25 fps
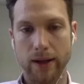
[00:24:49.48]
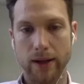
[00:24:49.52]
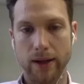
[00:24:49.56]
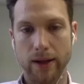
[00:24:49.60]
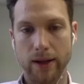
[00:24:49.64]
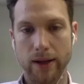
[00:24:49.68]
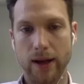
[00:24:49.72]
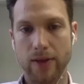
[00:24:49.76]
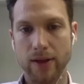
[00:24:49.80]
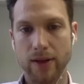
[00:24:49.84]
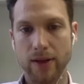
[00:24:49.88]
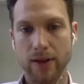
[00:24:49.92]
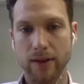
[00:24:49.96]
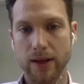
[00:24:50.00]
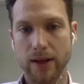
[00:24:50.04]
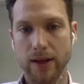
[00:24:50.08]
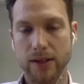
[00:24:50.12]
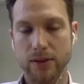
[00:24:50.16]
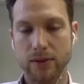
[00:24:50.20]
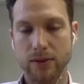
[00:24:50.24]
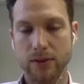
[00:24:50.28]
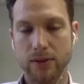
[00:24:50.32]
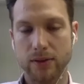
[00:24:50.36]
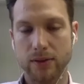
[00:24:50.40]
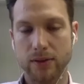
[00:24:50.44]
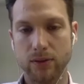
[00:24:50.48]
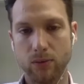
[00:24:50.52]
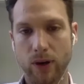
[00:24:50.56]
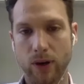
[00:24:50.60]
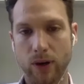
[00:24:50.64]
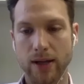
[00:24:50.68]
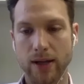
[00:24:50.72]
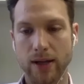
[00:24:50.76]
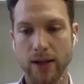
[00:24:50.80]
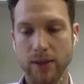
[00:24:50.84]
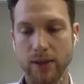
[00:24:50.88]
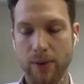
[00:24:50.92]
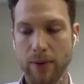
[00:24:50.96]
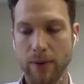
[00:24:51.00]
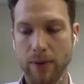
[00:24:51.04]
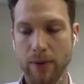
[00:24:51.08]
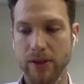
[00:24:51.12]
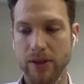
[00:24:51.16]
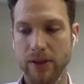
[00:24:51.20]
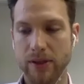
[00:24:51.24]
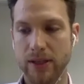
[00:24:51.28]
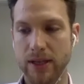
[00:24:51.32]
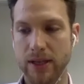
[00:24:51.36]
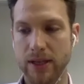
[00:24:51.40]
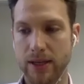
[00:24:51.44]
I think that's what ends up
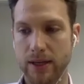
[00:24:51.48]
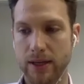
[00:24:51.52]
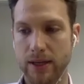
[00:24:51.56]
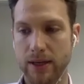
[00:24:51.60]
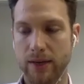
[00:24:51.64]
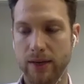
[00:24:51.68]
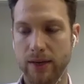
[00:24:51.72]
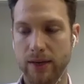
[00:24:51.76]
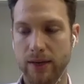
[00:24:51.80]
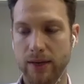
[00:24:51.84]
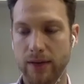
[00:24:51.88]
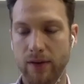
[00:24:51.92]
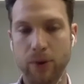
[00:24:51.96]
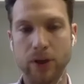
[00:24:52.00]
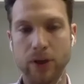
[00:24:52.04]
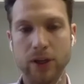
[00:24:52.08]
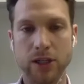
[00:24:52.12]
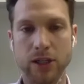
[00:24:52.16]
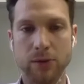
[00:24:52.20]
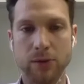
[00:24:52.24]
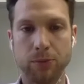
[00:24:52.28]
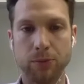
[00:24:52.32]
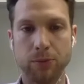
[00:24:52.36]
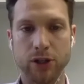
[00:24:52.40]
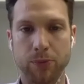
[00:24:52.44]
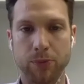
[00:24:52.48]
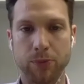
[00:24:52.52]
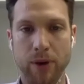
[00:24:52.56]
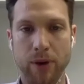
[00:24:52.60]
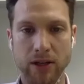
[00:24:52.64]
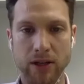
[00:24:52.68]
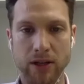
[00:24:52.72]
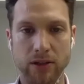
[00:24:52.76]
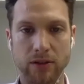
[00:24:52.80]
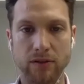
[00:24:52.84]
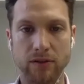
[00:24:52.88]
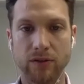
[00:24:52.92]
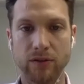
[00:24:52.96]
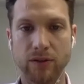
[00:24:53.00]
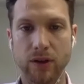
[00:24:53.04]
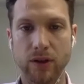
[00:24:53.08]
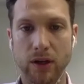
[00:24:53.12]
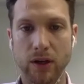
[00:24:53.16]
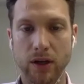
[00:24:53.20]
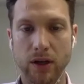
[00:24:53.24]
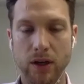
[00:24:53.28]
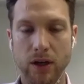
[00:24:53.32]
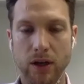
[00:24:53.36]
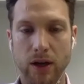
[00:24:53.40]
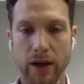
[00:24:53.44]
happening is if I put this in perspective,
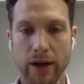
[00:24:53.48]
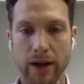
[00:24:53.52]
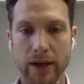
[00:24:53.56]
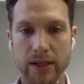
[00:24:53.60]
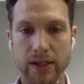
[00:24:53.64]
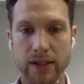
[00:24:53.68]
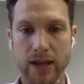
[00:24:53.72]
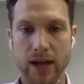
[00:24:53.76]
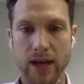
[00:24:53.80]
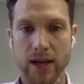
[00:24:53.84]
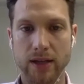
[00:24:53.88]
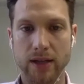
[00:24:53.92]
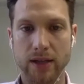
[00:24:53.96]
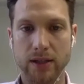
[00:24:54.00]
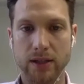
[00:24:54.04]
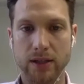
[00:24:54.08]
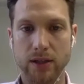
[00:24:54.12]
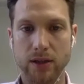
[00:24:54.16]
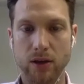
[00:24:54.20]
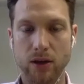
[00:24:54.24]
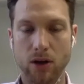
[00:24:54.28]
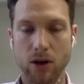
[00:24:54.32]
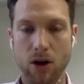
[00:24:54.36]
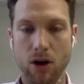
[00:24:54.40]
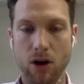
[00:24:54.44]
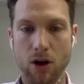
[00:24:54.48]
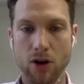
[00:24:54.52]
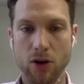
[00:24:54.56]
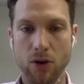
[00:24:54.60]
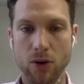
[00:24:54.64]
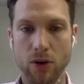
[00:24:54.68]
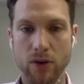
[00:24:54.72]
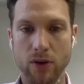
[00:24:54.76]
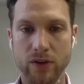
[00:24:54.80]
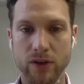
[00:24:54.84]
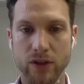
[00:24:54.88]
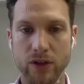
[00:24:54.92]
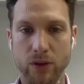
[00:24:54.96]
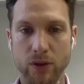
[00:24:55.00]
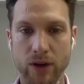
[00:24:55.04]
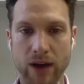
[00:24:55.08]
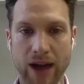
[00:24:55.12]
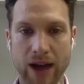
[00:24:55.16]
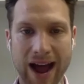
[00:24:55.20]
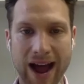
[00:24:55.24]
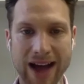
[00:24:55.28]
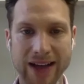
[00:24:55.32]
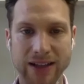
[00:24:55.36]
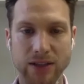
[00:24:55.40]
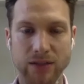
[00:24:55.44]
is that condo inventory,
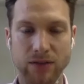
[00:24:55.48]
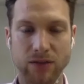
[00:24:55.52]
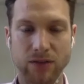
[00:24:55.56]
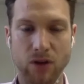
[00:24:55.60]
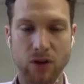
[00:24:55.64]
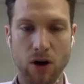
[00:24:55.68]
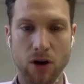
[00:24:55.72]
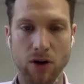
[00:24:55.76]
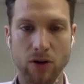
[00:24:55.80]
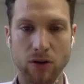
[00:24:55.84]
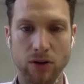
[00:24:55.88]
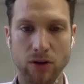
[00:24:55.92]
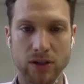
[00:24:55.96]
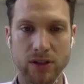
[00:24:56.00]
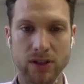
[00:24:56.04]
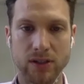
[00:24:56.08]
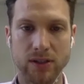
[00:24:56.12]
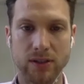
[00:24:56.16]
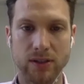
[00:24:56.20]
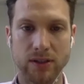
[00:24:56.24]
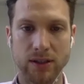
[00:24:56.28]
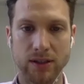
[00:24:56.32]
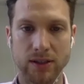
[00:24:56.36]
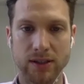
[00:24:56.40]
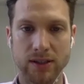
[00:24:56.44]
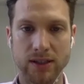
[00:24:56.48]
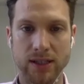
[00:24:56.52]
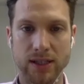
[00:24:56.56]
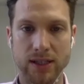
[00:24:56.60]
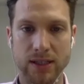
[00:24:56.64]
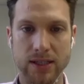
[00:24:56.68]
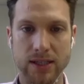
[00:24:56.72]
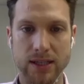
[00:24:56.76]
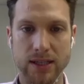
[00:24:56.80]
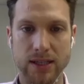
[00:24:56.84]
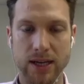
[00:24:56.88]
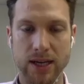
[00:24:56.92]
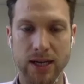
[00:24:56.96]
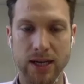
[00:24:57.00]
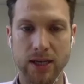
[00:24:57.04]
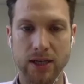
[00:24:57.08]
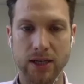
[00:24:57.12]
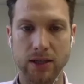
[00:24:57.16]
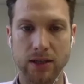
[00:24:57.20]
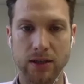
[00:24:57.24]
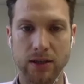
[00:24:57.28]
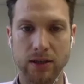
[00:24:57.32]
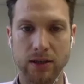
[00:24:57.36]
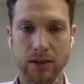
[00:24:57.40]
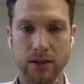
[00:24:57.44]
active condo listings
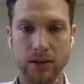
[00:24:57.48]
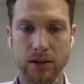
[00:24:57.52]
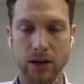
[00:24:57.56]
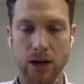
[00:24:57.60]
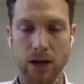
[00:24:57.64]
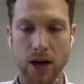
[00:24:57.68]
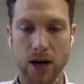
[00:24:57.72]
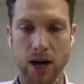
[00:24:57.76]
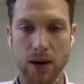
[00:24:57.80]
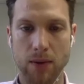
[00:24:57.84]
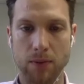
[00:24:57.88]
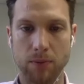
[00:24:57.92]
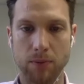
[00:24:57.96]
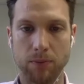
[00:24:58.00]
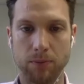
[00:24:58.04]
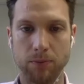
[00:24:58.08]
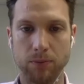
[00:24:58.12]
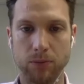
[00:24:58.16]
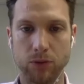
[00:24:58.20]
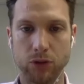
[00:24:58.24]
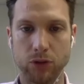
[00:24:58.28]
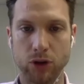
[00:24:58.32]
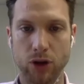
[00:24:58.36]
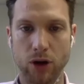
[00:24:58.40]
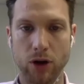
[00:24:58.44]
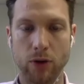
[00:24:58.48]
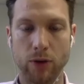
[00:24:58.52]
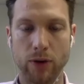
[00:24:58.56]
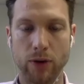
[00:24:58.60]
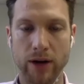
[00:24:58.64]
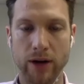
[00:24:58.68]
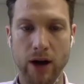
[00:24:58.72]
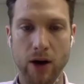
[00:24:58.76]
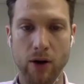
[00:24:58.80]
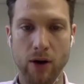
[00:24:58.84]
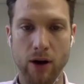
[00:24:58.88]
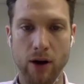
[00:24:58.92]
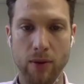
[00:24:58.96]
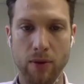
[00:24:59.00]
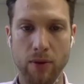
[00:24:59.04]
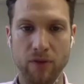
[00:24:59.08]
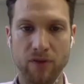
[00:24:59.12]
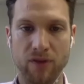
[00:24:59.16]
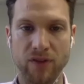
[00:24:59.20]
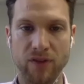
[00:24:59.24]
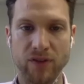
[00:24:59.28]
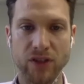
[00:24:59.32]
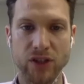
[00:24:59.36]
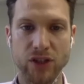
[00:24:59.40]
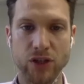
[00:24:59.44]
in Toronto right now are about
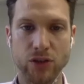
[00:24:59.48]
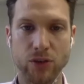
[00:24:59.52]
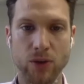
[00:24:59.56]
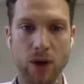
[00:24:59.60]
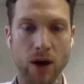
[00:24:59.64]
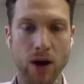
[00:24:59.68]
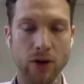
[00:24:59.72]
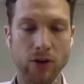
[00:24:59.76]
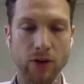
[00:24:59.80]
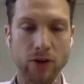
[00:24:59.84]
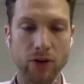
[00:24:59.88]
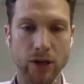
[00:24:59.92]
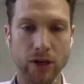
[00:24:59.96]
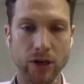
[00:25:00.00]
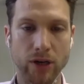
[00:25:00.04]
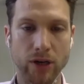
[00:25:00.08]
5,200.